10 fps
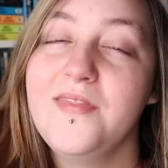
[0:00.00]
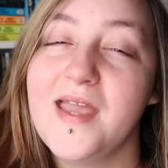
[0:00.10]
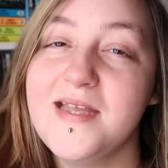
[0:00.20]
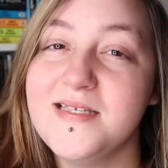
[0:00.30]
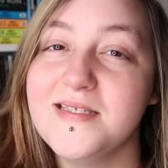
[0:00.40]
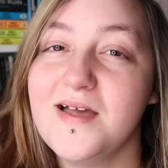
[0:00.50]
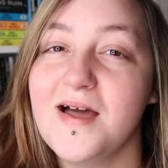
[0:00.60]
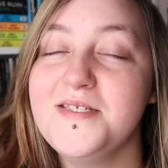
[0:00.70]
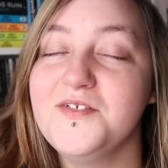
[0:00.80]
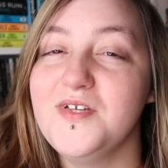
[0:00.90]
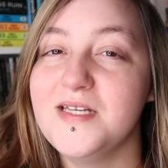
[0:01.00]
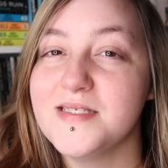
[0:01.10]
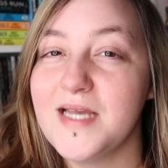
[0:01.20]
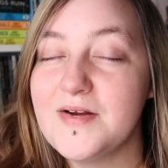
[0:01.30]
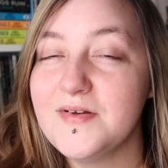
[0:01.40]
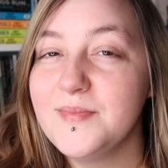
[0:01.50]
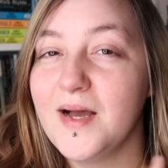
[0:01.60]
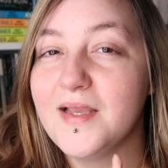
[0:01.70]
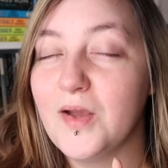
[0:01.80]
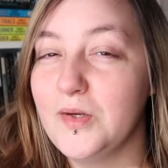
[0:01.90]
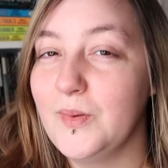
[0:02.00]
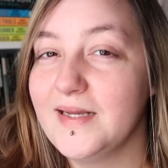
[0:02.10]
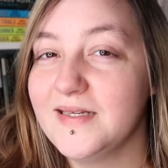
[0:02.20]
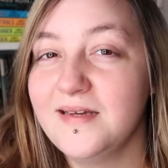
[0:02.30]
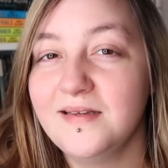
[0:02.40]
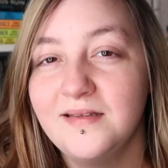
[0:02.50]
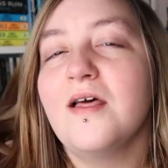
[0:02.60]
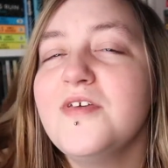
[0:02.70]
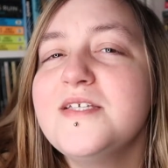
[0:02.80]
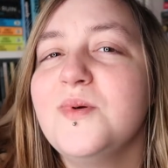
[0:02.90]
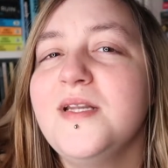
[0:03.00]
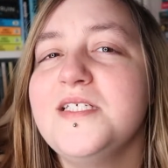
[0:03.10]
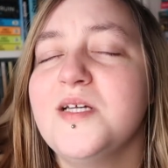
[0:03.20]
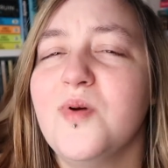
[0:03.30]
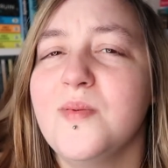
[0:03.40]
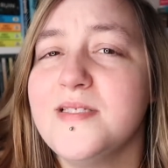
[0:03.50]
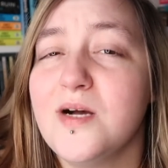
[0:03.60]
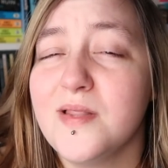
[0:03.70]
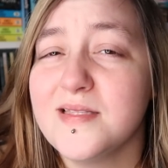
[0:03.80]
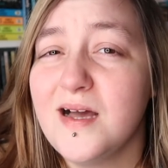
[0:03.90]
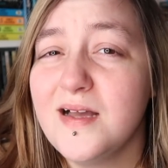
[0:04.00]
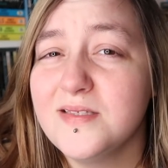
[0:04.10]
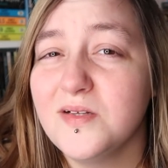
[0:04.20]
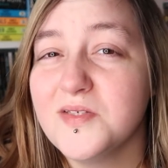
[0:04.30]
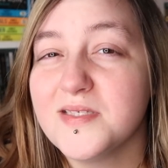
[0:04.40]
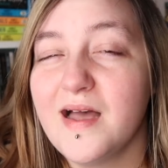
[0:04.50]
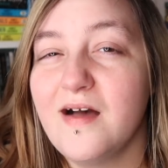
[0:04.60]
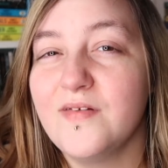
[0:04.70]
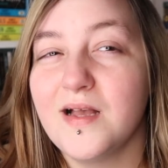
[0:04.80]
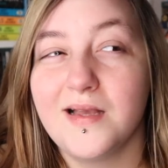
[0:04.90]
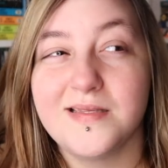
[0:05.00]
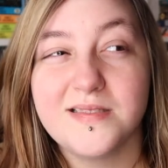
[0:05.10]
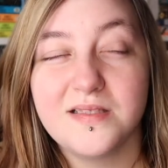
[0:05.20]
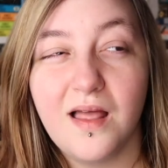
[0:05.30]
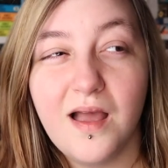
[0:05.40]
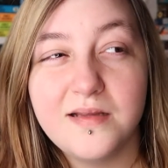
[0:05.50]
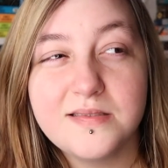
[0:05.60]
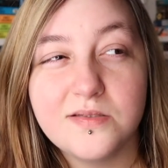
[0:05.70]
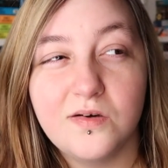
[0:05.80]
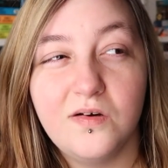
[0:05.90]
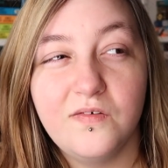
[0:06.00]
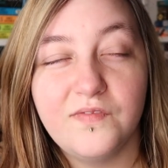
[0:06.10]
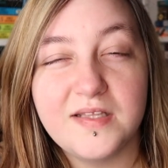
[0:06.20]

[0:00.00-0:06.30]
the Gay Teen's Guide to Defeating a Siren by Cody Wagner. Now this one, as you can probably tell by the title, does have a slight sort of